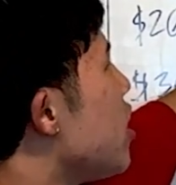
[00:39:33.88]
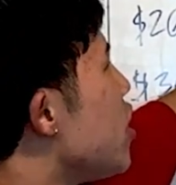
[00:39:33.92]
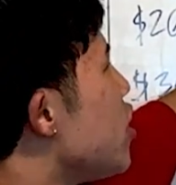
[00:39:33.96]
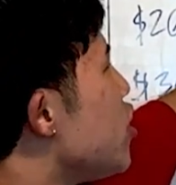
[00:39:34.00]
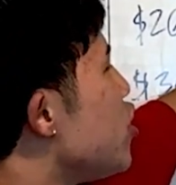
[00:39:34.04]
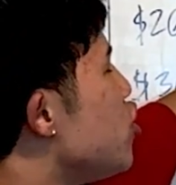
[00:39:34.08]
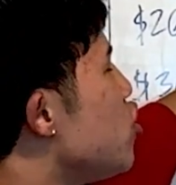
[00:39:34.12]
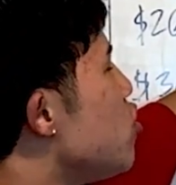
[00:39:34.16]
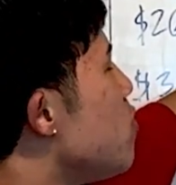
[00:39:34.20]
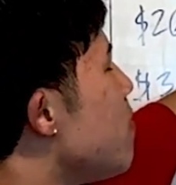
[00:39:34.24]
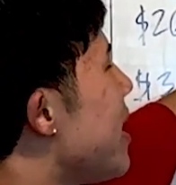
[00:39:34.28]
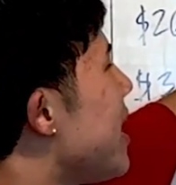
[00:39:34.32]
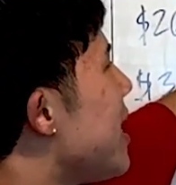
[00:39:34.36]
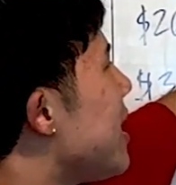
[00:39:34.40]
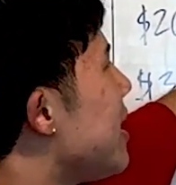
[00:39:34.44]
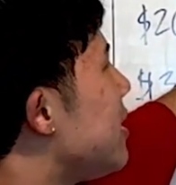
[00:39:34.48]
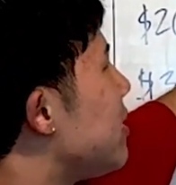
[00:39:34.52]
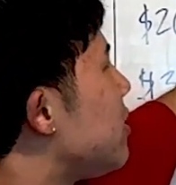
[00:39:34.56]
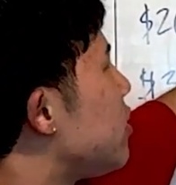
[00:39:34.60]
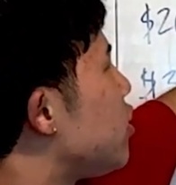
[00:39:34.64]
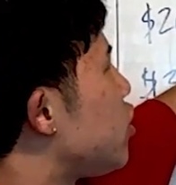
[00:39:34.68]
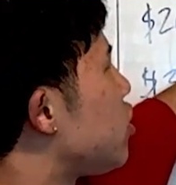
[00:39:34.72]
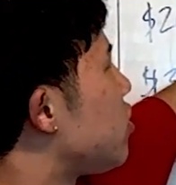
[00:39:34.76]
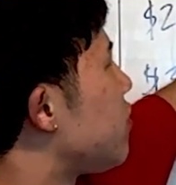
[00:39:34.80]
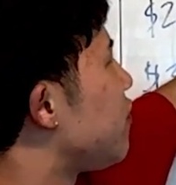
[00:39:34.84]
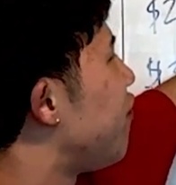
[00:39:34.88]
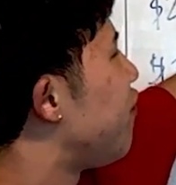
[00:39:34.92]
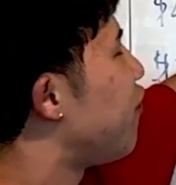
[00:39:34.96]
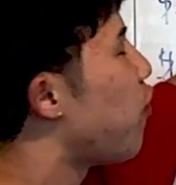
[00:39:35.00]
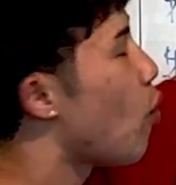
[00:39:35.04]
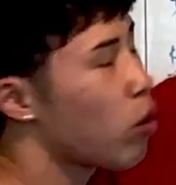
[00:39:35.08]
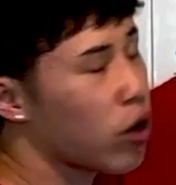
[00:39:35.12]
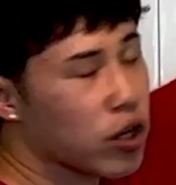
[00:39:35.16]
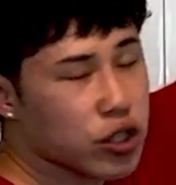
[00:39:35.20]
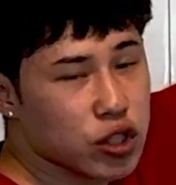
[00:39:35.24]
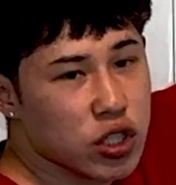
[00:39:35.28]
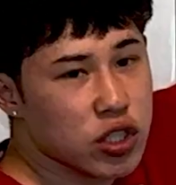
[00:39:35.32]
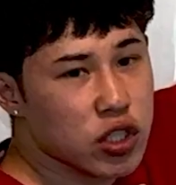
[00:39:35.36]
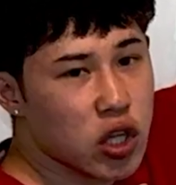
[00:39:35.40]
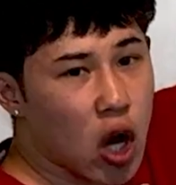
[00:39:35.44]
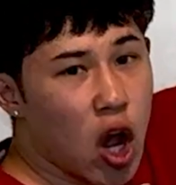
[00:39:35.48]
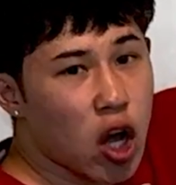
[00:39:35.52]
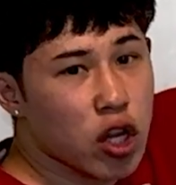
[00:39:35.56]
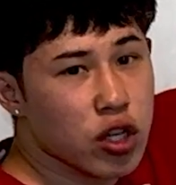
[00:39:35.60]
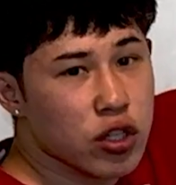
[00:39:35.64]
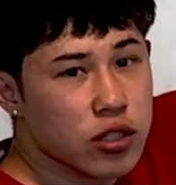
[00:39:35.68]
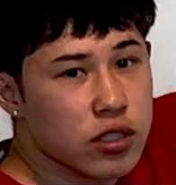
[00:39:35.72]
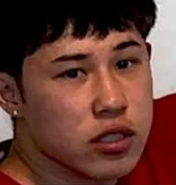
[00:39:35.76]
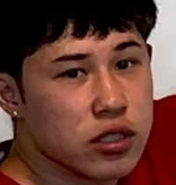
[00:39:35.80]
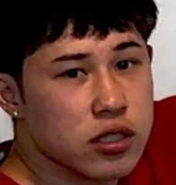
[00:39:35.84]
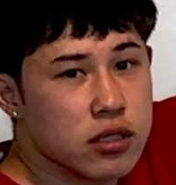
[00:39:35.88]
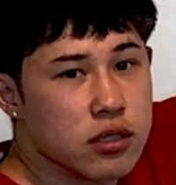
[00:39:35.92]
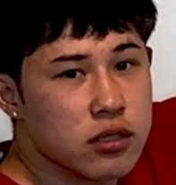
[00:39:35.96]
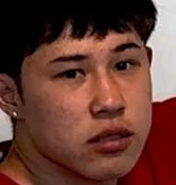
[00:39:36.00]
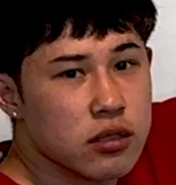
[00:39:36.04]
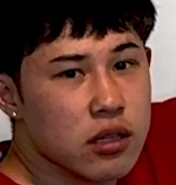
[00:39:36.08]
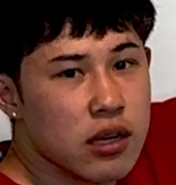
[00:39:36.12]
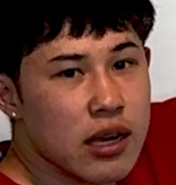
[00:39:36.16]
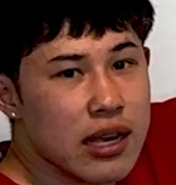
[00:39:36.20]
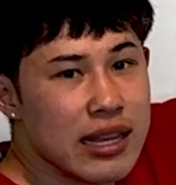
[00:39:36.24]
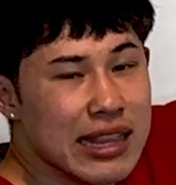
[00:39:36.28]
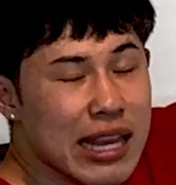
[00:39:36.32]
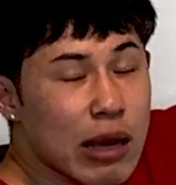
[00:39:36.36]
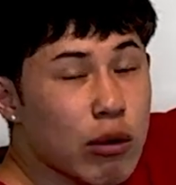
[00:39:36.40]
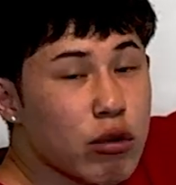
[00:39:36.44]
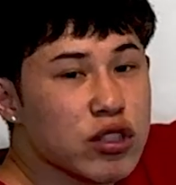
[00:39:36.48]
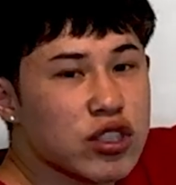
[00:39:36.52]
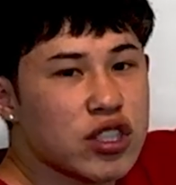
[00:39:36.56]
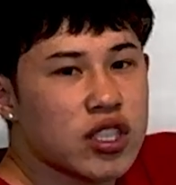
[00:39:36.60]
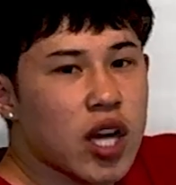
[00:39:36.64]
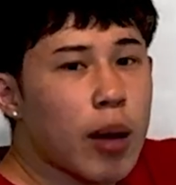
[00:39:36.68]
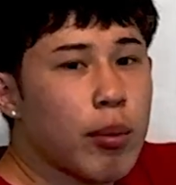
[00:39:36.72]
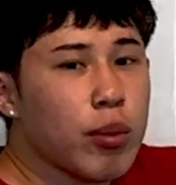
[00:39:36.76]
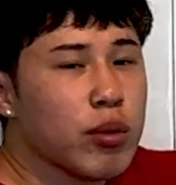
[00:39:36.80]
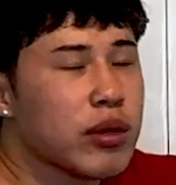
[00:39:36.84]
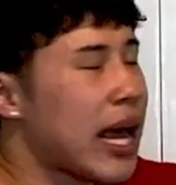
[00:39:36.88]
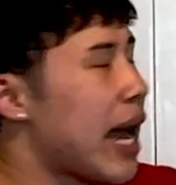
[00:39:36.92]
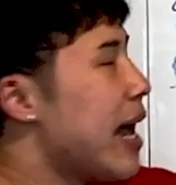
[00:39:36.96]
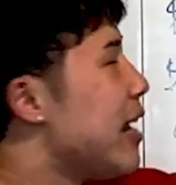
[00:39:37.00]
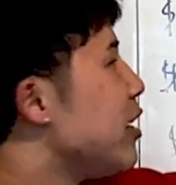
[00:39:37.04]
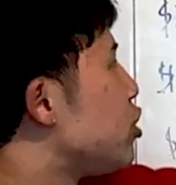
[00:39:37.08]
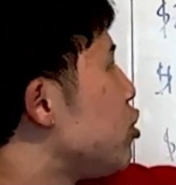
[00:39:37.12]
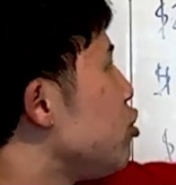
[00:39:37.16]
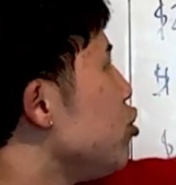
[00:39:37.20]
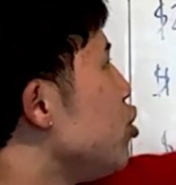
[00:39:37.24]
You made $400. They will double that, so you